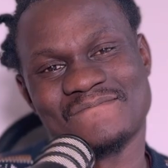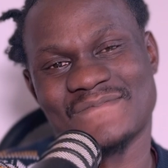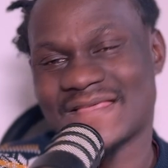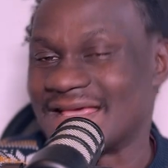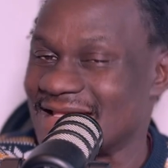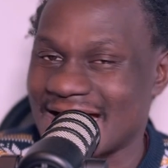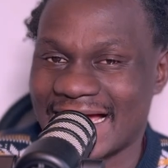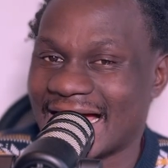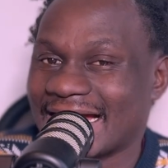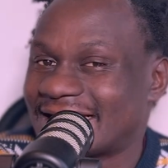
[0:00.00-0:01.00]

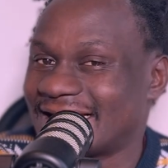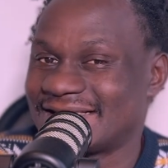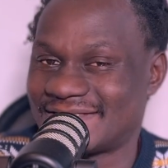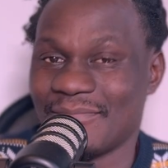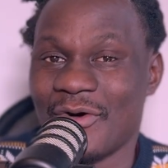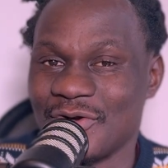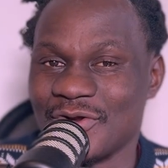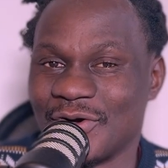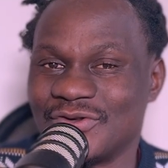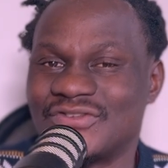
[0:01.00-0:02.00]
kindergartens
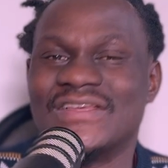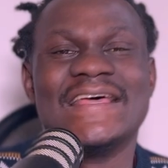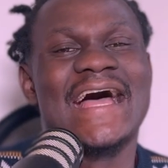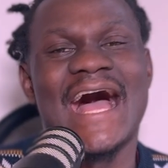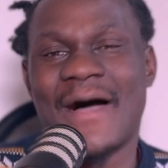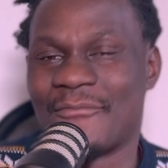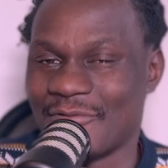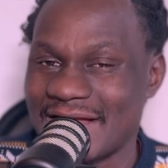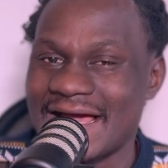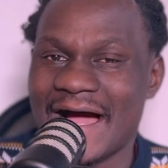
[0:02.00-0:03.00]
models. I'm
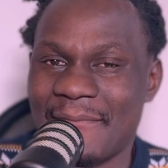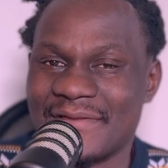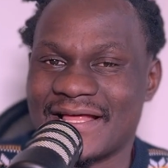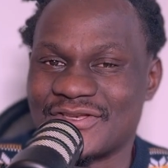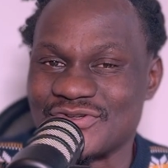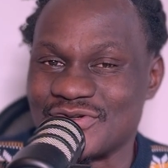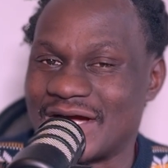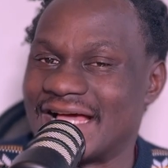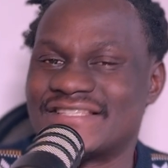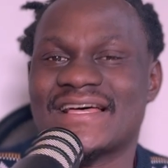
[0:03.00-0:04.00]
really happy that you
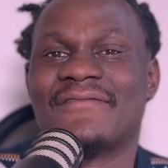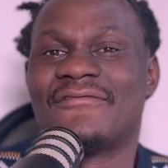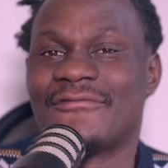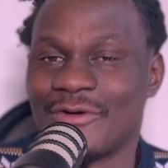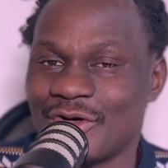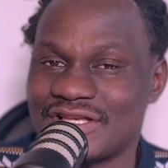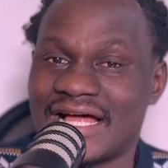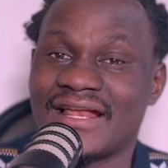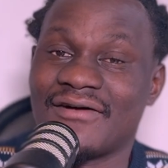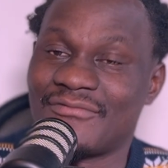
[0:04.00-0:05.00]
guys have followed and
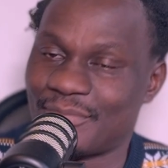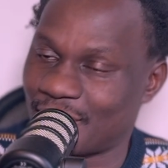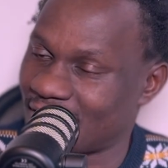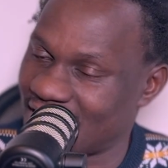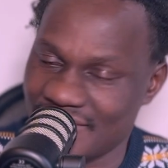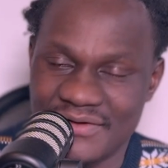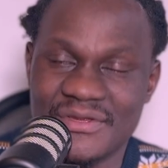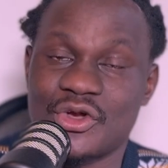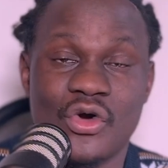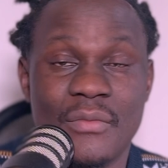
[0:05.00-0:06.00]
have given me
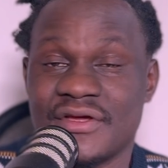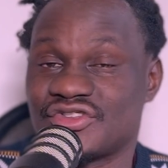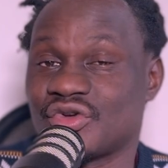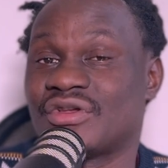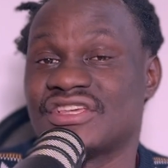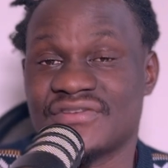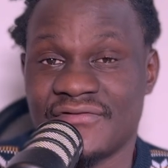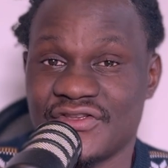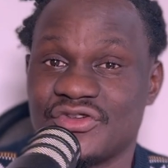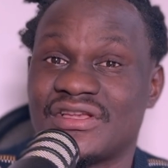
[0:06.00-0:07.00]
comments on each
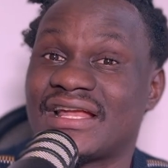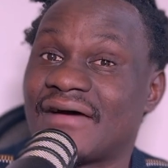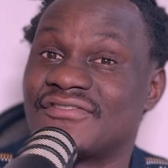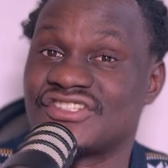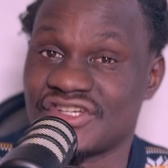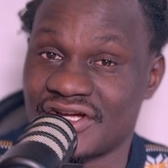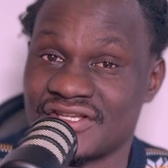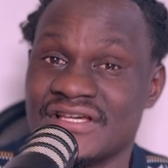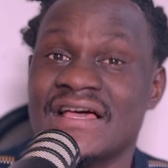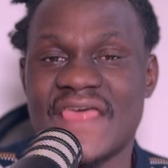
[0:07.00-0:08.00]
video that I've shared.
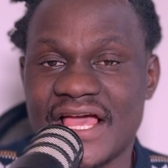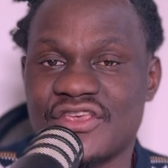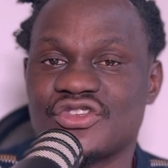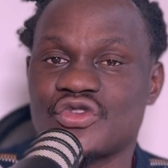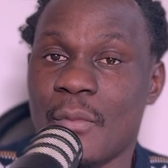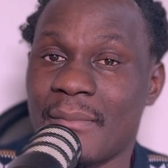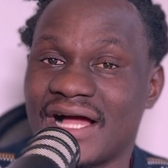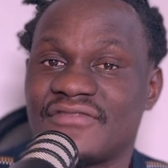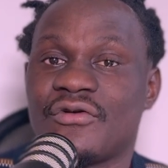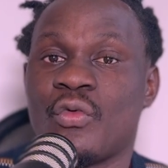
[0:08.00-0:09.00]
Thank you so much
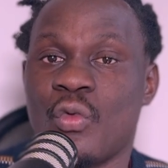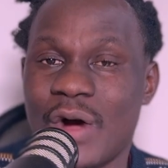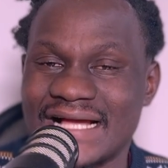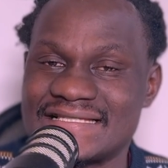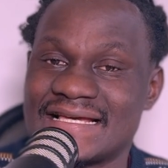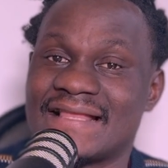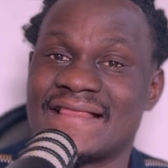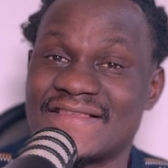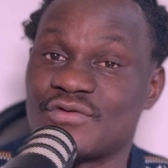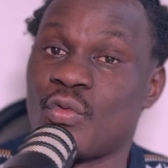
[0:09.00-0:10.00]
for watching
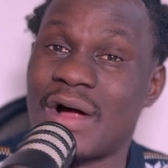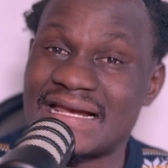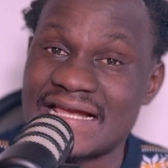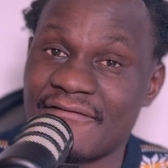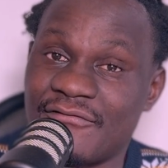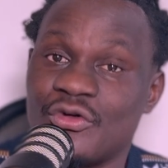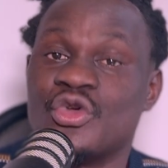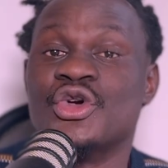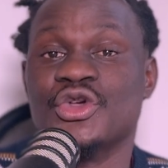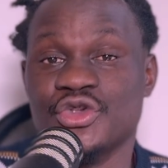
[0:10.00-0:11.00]
this wonderful
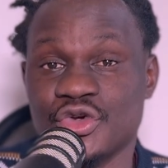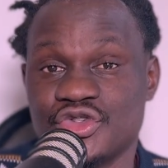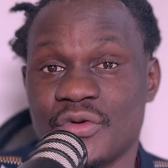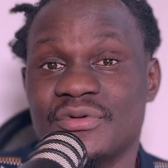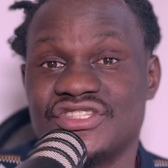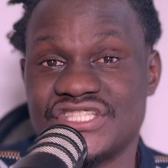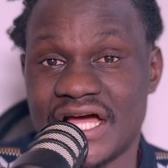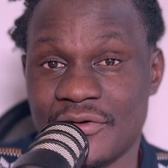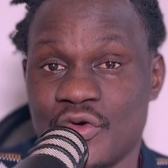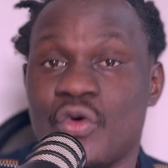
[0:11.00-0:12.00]
YouTube
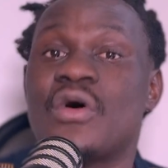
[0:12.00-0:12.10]
channel,